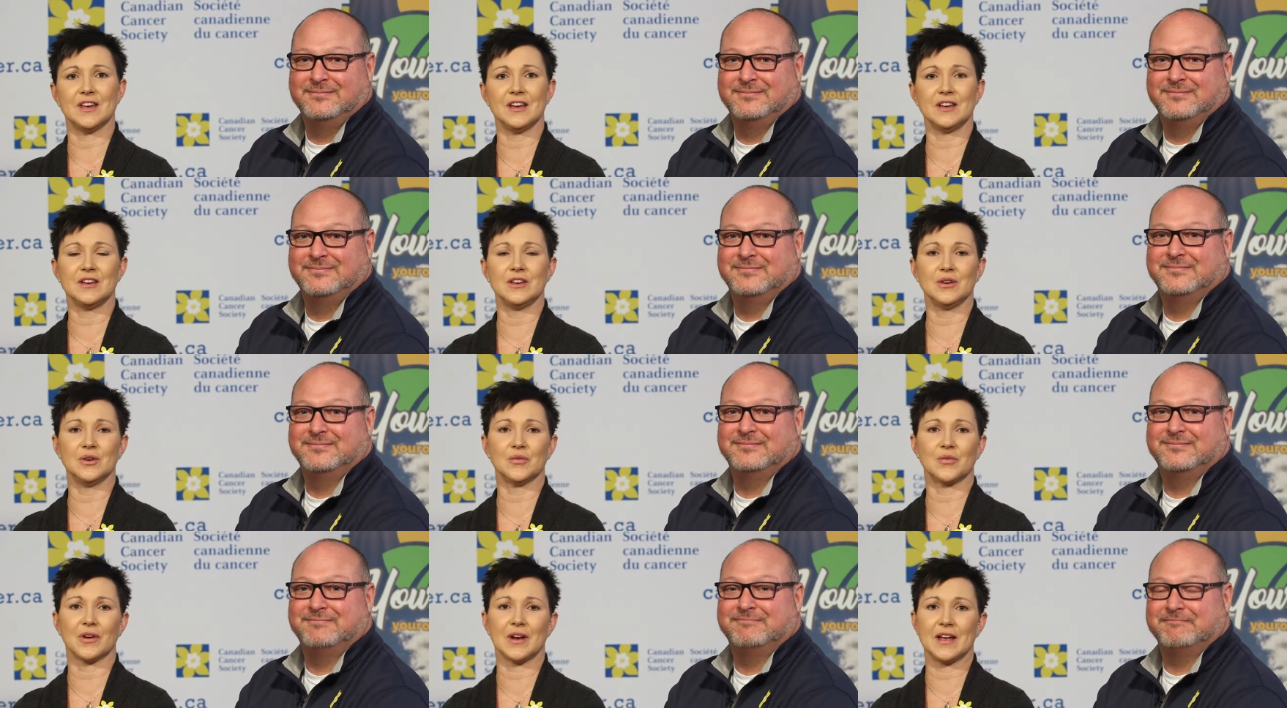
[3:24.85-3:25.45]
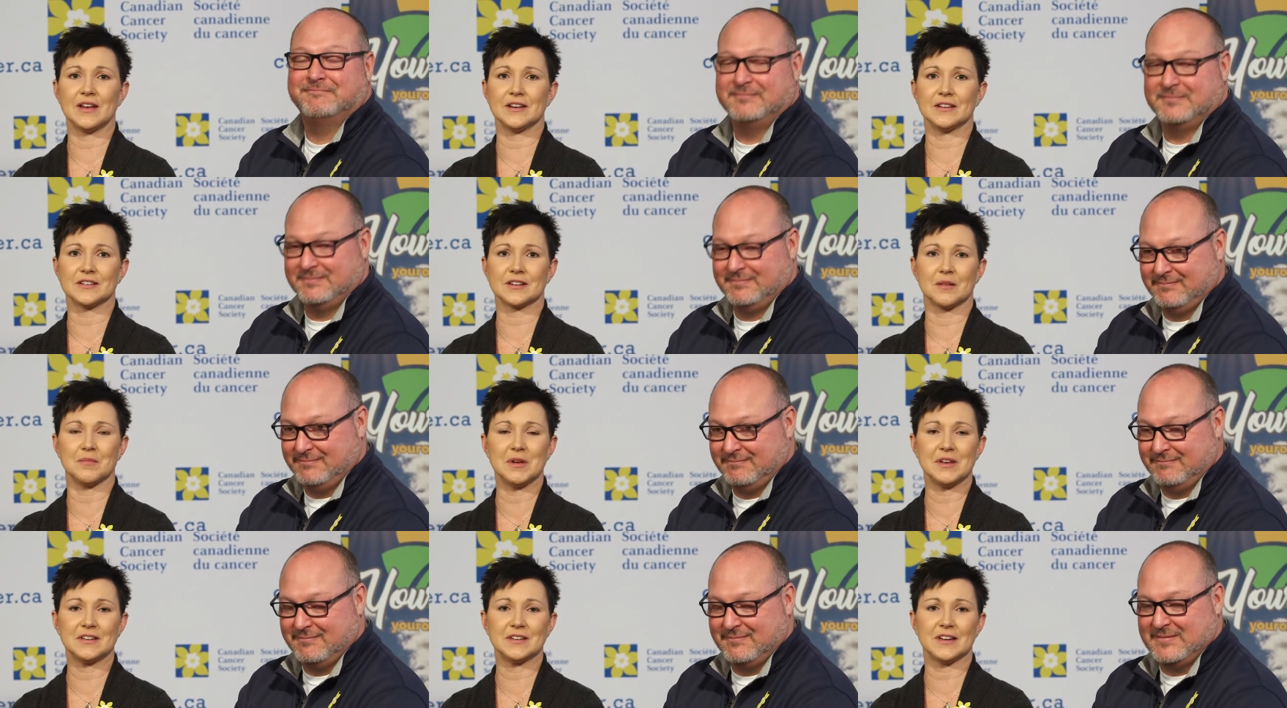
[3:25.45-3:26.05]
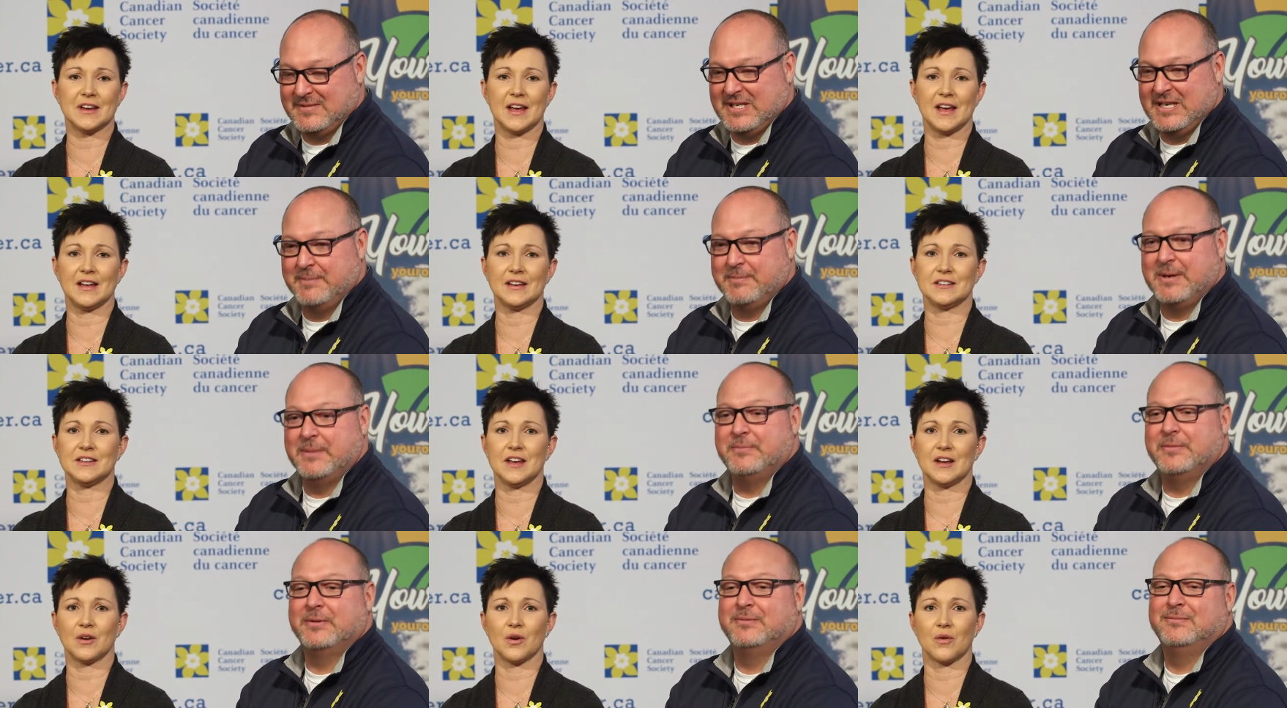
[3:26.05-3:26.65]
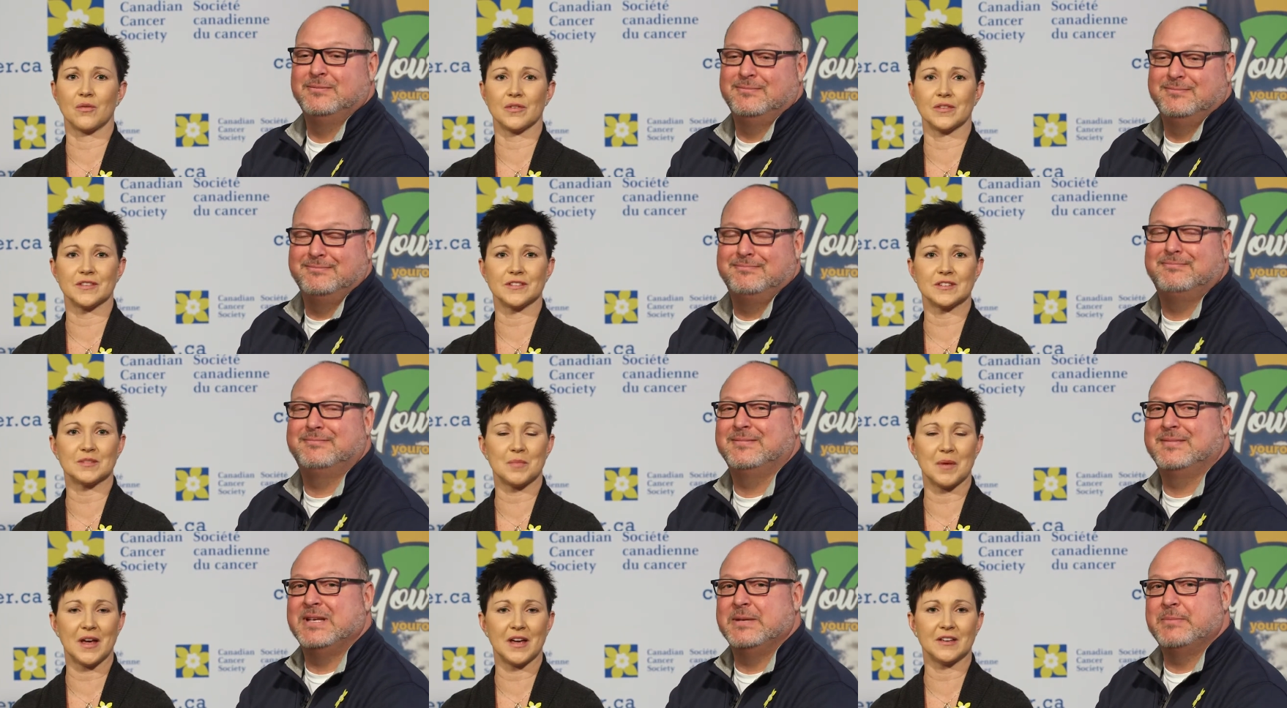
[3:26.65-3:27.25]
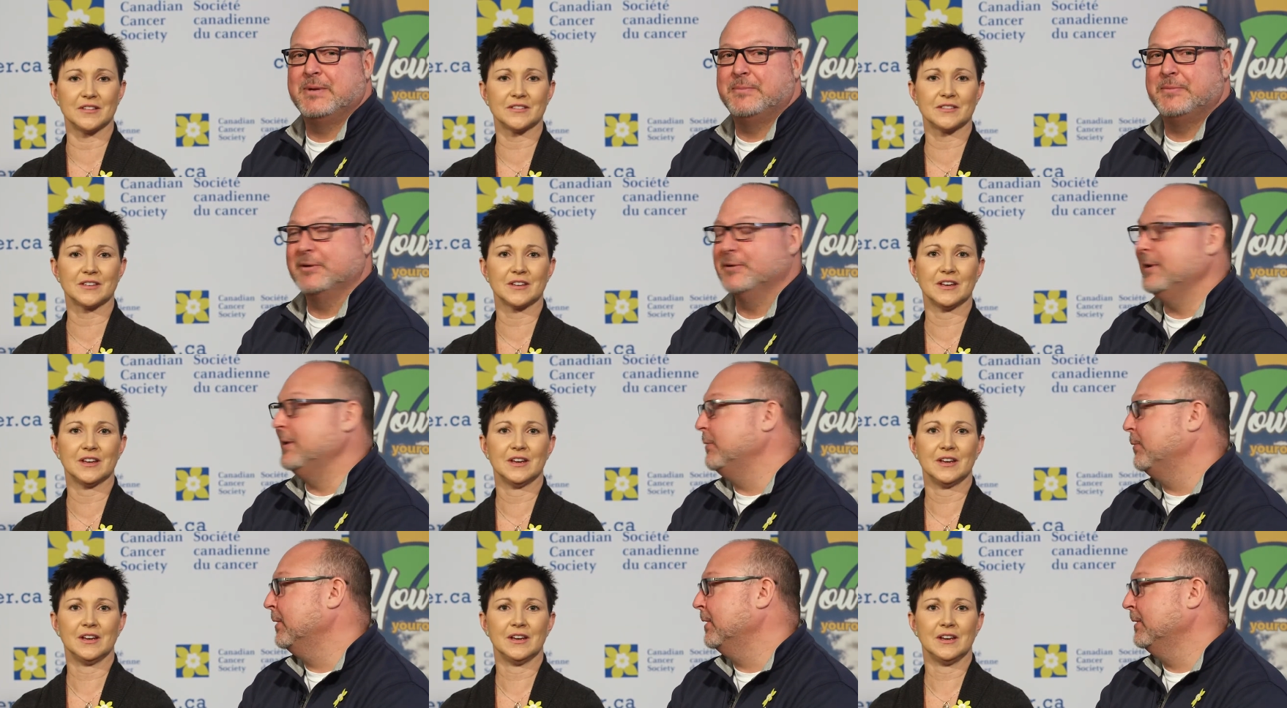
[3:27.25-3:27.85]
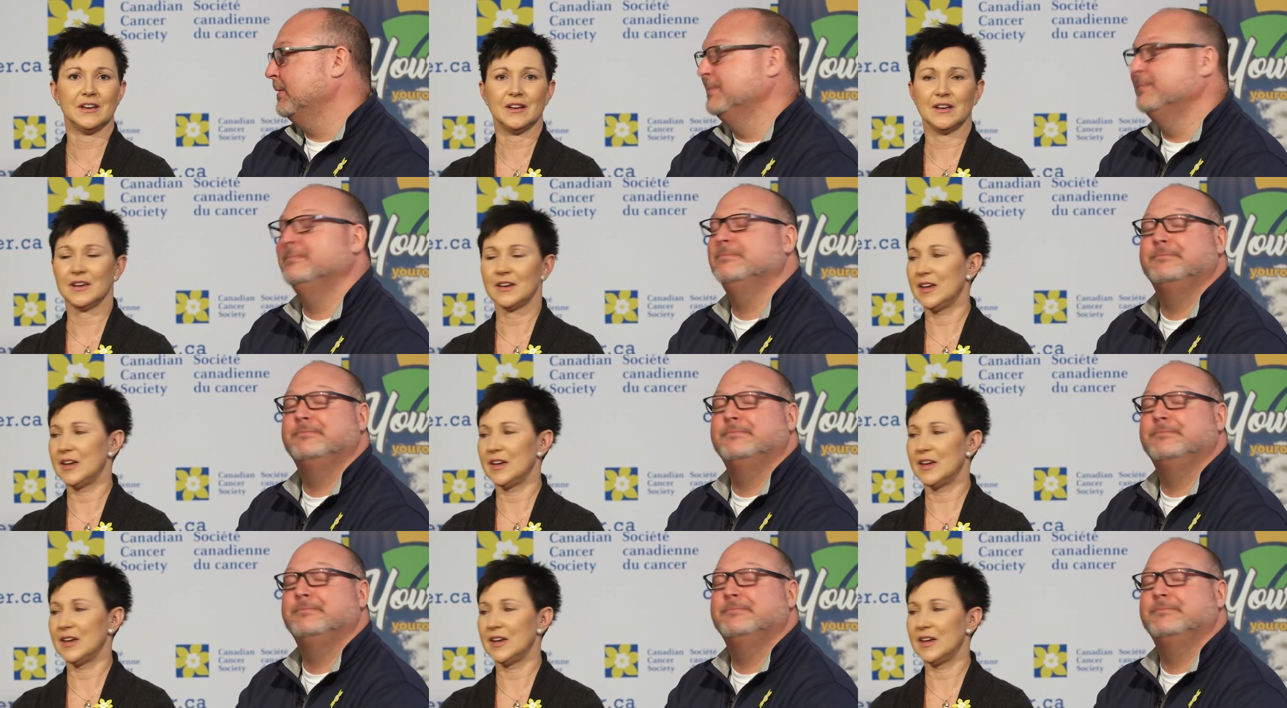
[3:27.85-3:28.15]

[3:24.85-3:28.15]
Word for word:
Speaker 1: thank you for letting us come in today, up, take over the space. Keep up the great work.